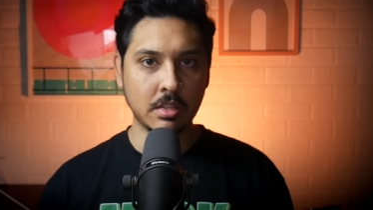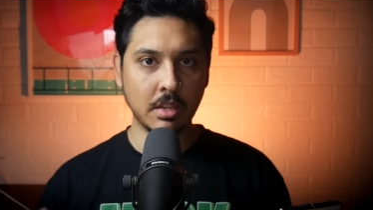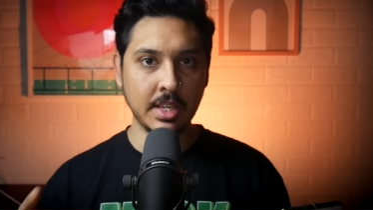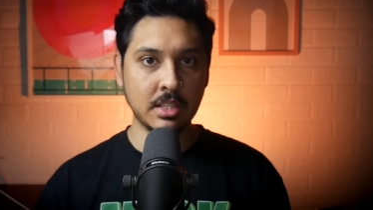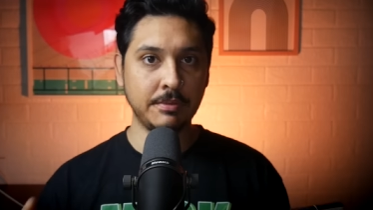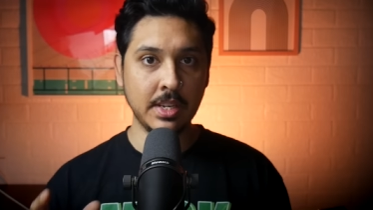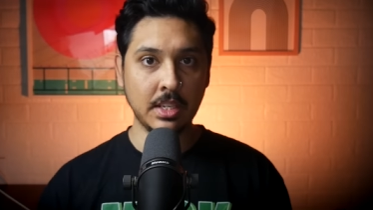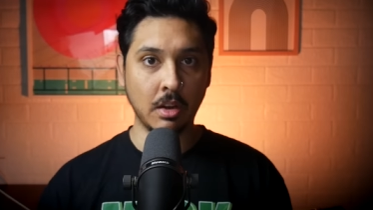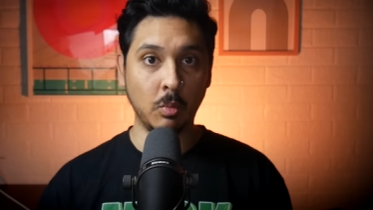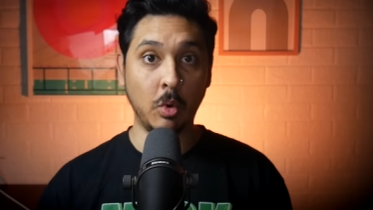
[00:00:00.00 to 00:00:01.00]
So this
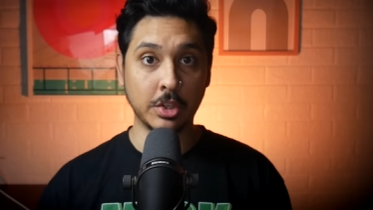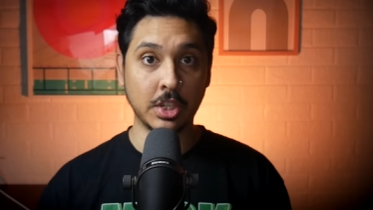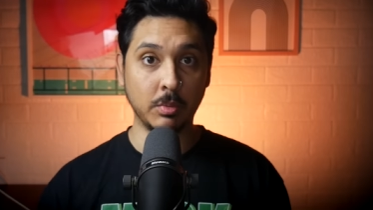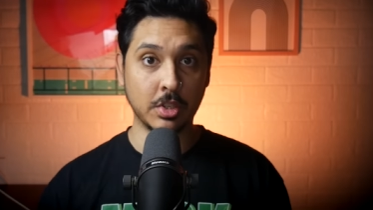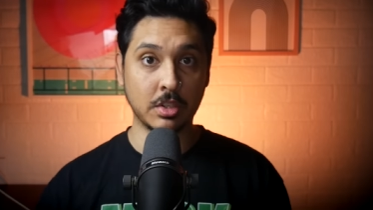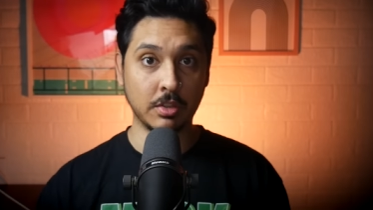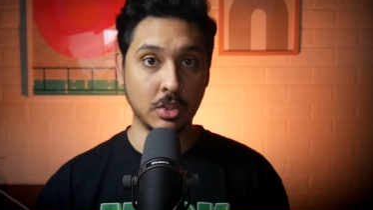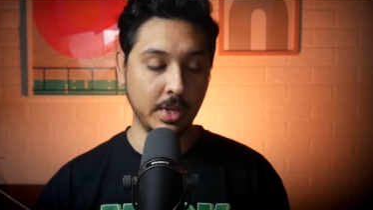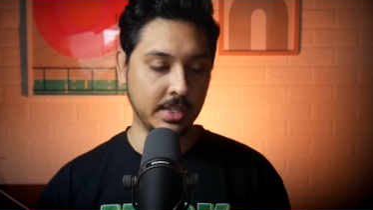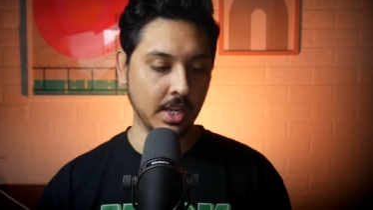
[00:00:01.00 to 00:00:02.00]
video I'm watching, which is on
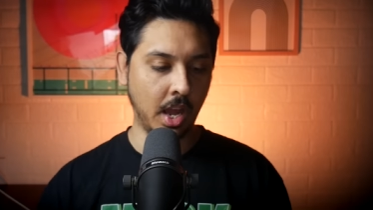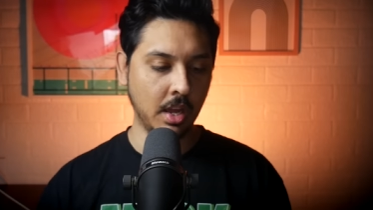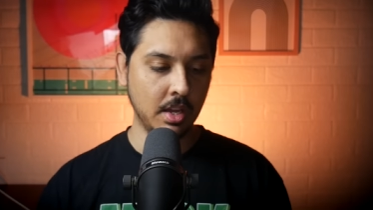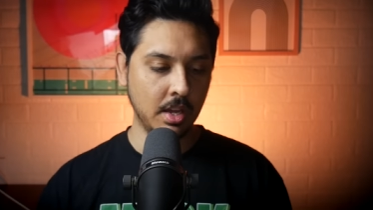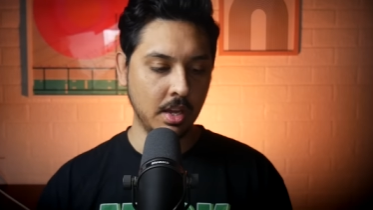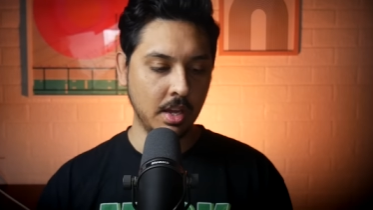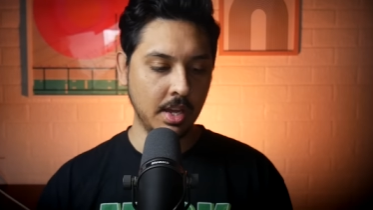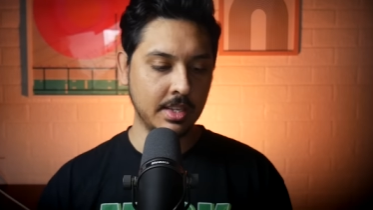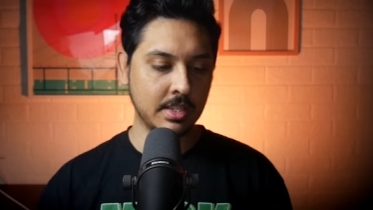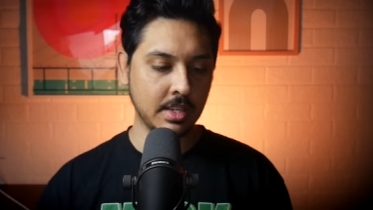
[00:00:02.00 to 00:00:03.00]
Twitter,
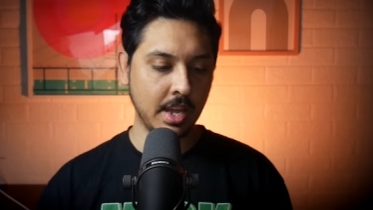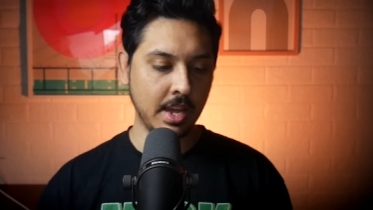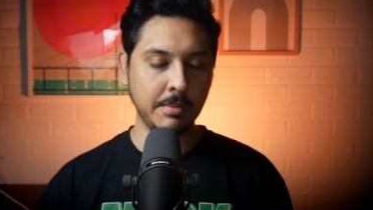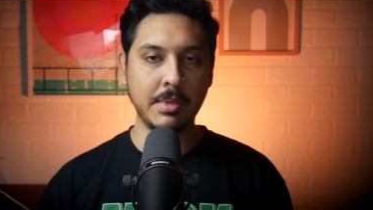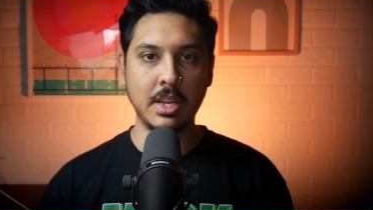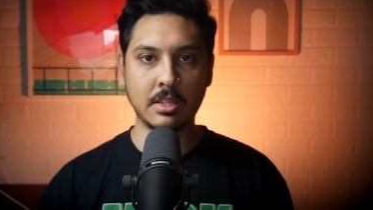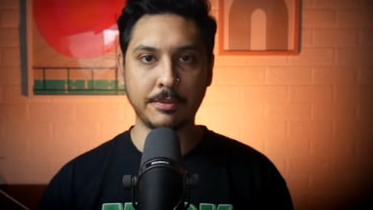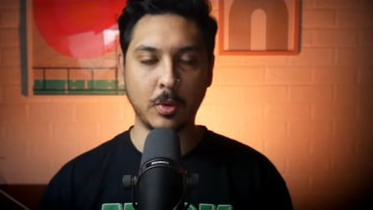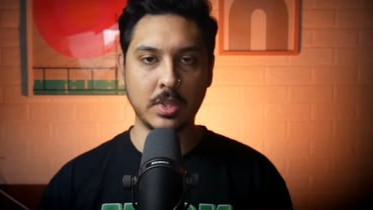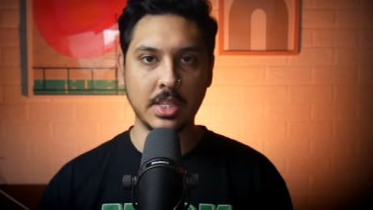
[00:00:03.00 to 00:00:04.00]
is 8 minutes
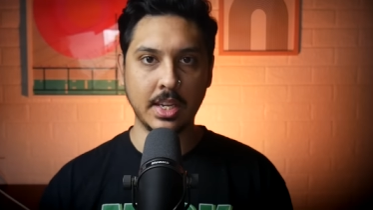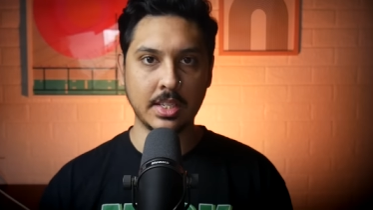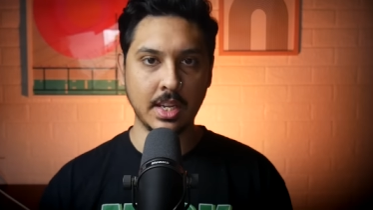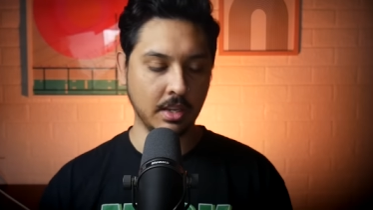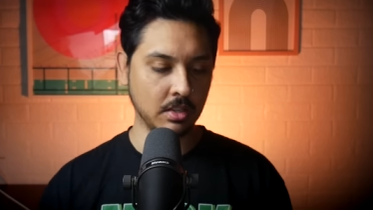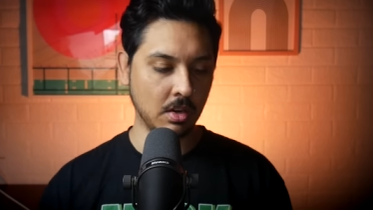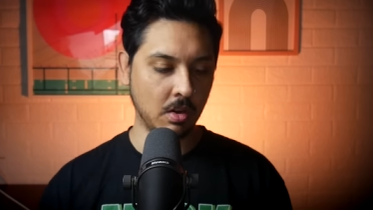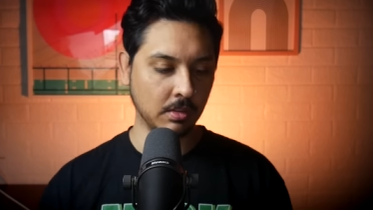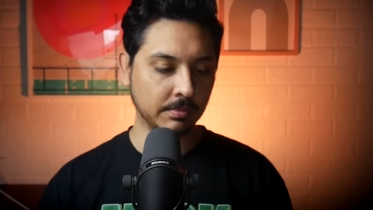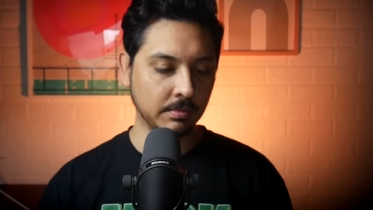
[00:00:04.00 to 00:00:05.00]
48 seconds
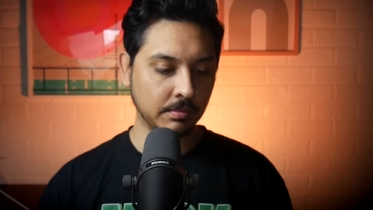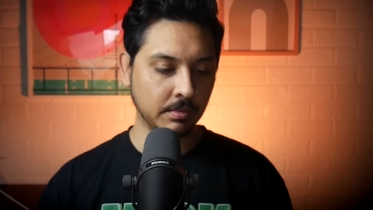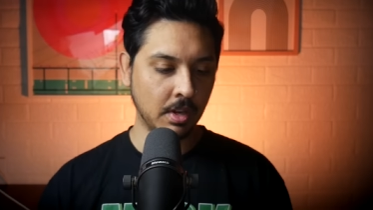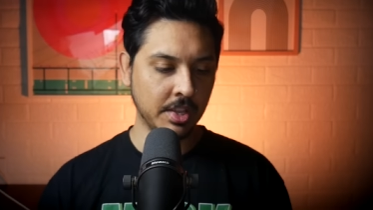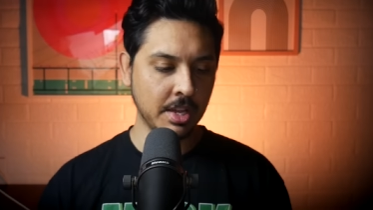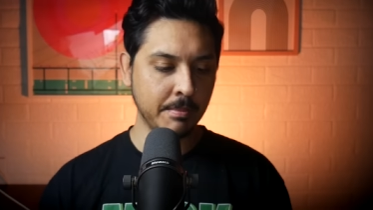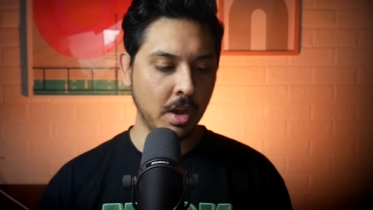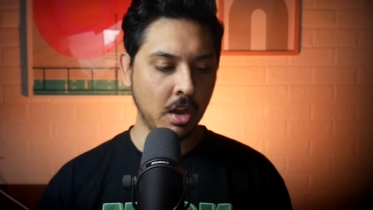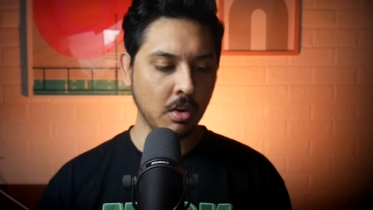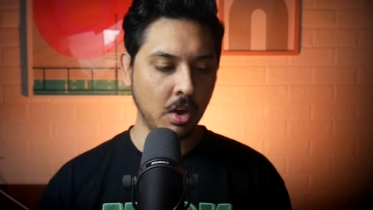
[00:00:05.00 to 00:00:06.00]
long. I think
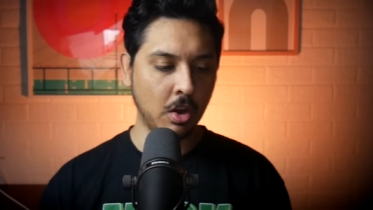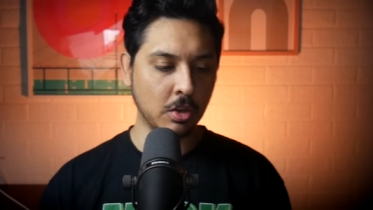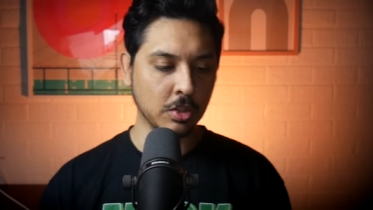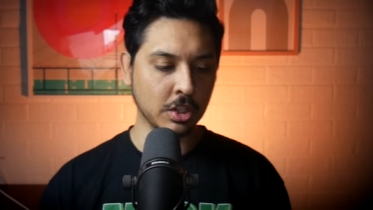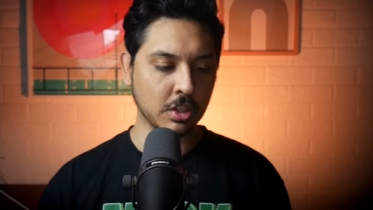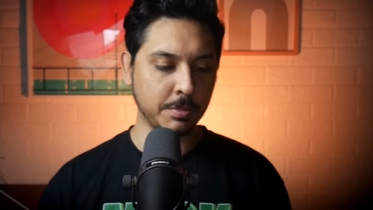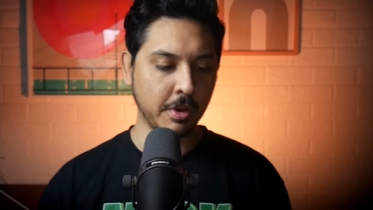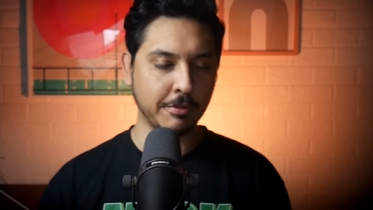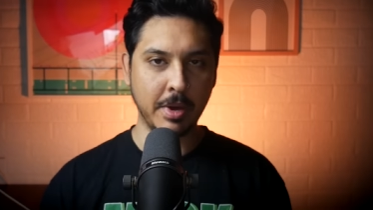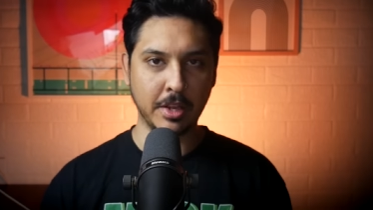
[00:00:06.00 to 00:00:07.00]
Margaret Hodge
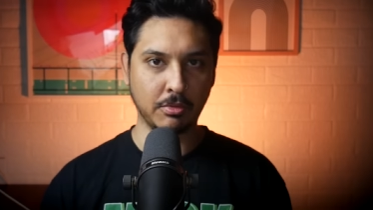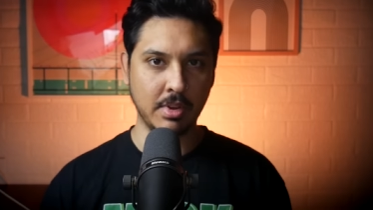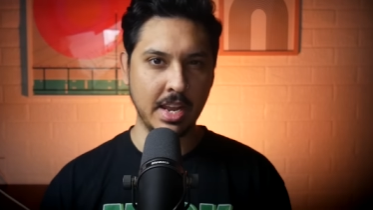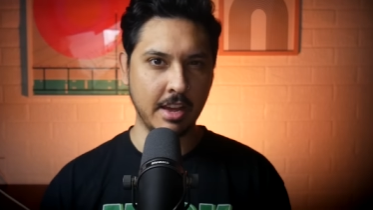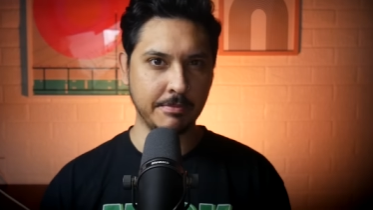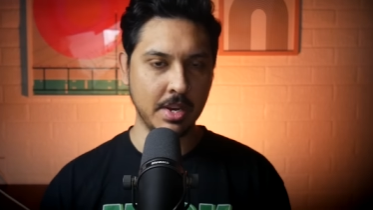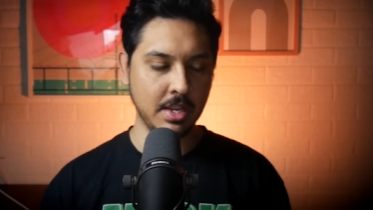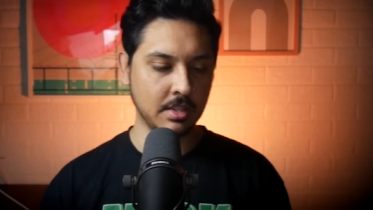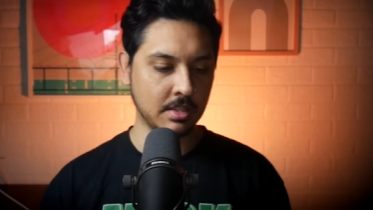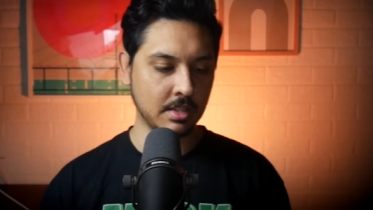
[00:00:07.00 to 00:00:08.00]
spoke for about three and a half
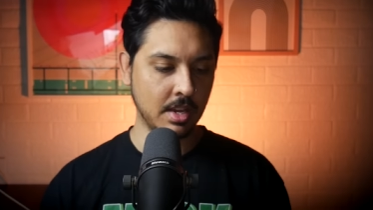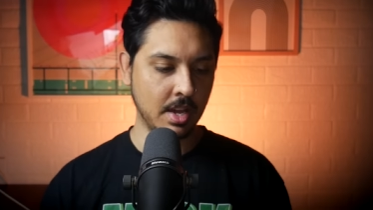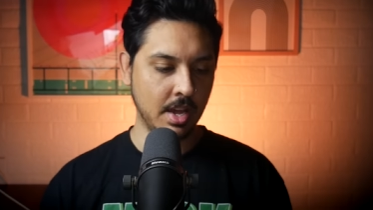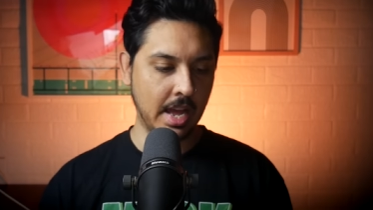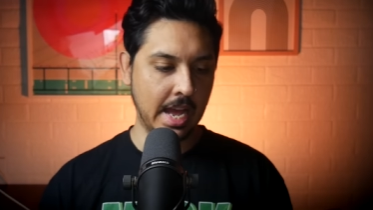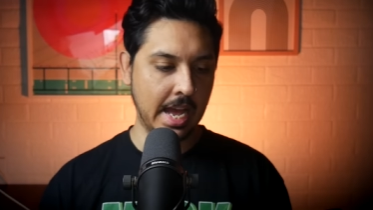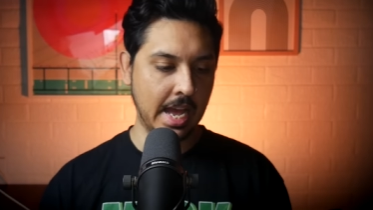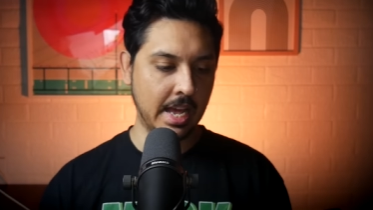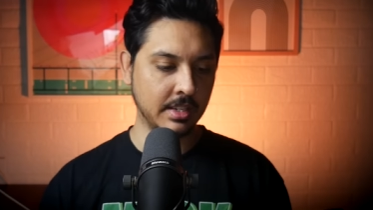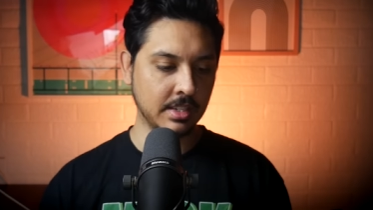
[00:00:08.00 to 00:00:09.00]
minutes,
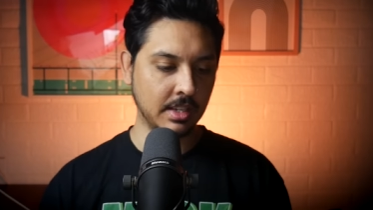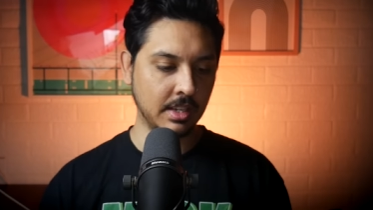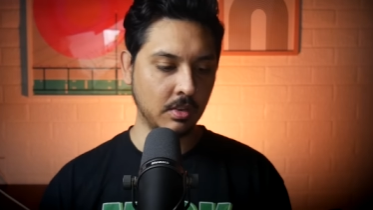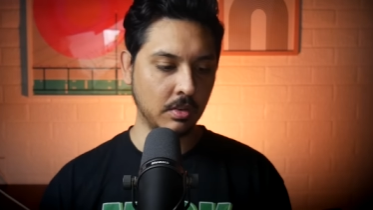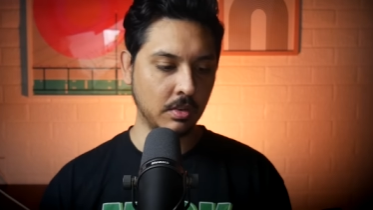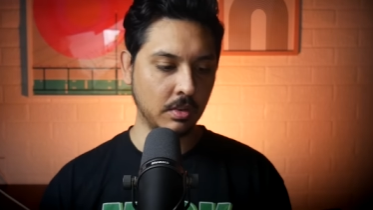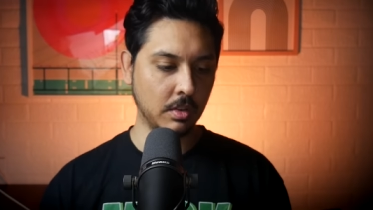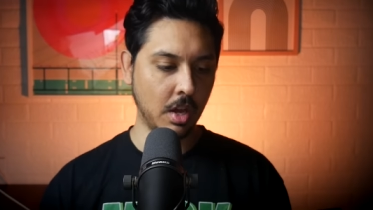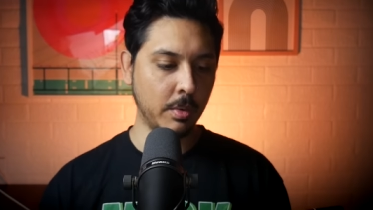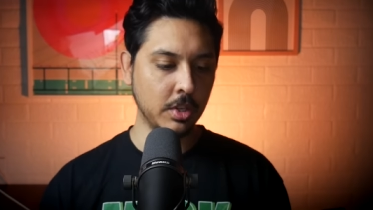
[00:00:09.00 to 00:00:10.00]
and
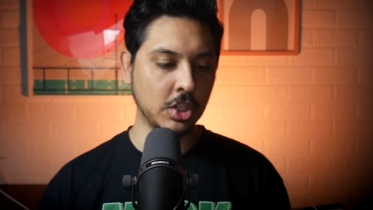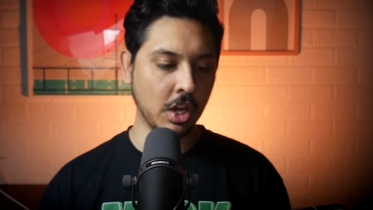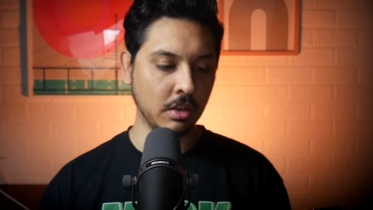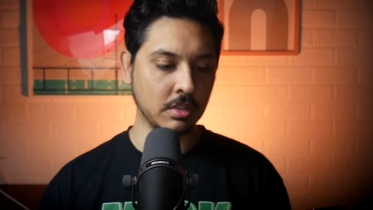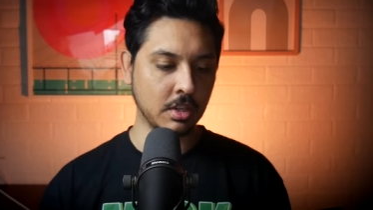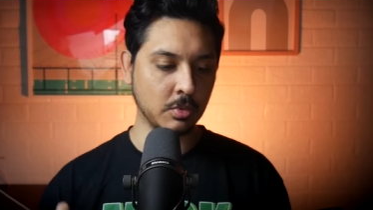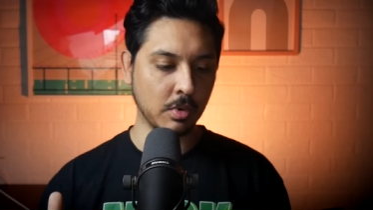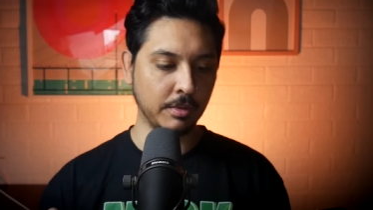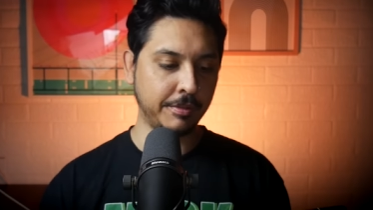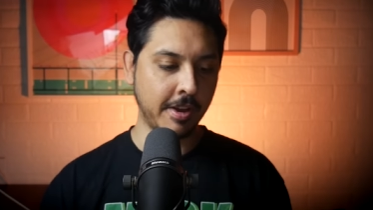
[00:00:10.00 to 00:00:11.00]
Owen Jones, because
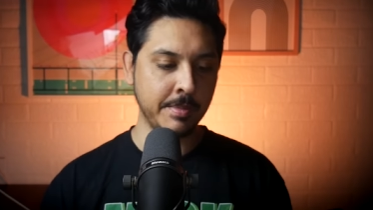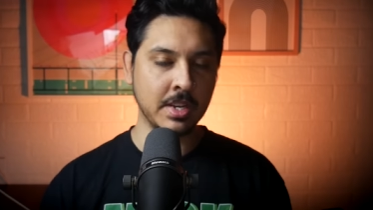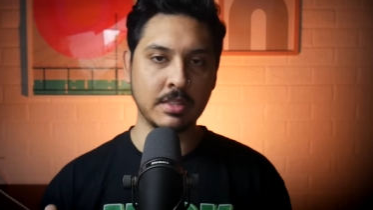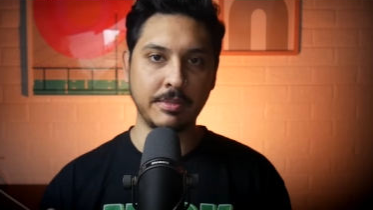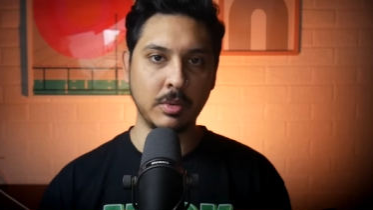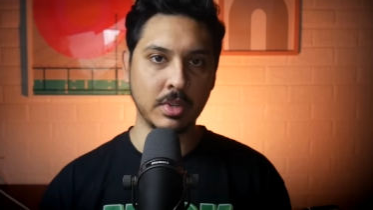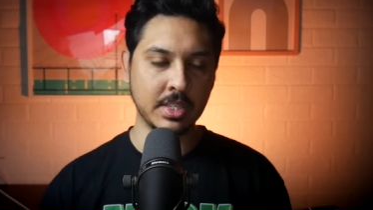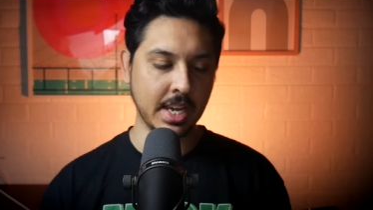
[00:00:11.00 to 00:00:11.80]
we're on 5 minutes 51